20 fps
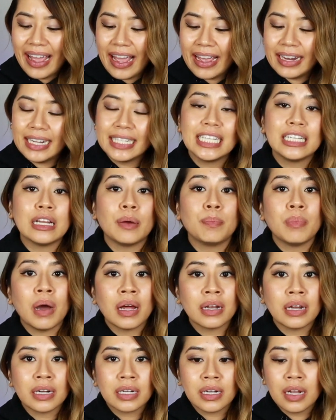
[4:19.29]
and it's in the
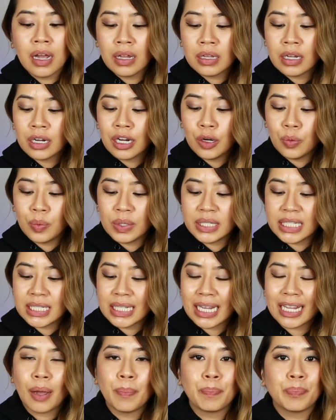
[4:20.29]
monarch color which
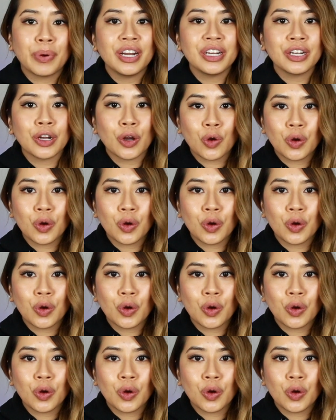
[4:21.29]
is like a burnt